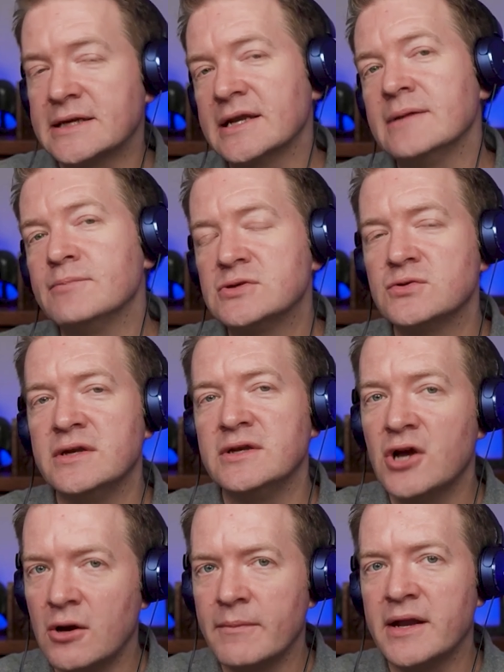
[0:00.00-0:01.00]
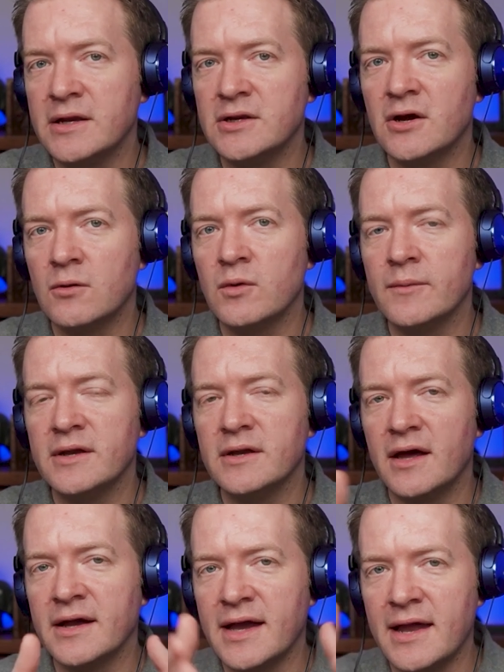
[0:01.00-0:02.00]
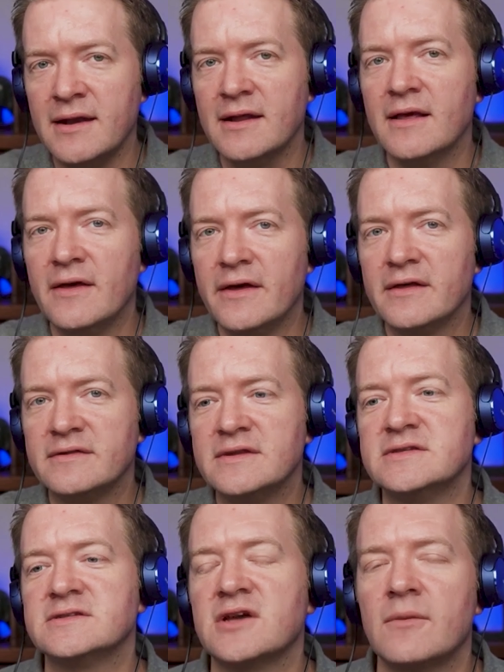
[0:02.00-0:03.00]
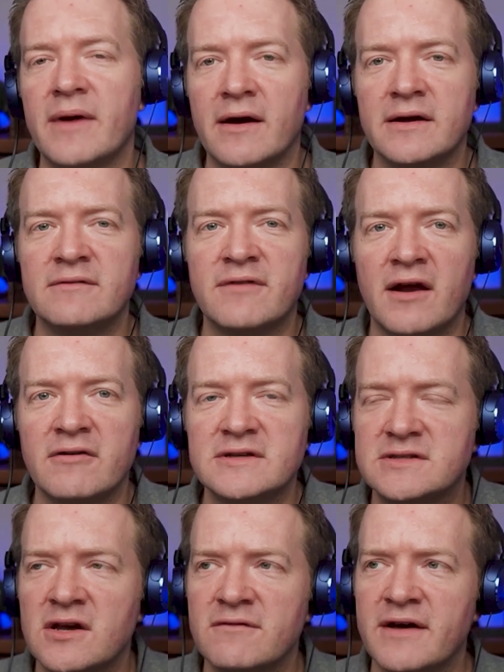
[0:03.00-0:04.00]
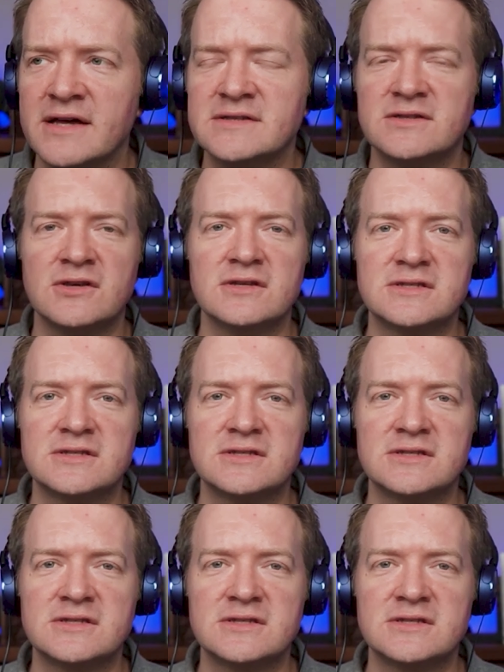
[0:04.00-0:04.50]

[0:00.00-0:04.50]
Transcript: between young men and young women. Again, this has come out in various surveys that